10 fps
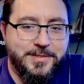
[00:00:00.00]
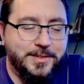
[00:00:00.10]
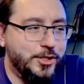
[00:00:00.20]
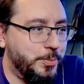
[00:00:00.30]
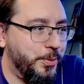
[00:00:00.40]

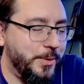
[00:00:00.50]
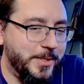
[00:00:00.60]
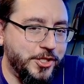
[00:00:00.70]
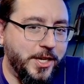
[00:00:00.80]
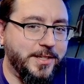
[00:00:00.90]
Just put him
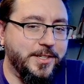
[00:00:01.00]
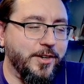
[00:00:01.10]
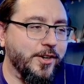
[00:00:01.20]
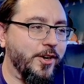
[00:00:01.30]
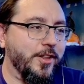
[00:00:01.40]
in J tier
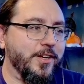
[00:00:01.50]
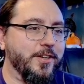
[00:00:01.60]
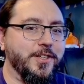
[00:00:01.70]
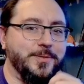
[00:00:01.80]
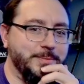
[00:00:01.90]
and call it
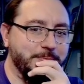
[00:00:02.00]
good.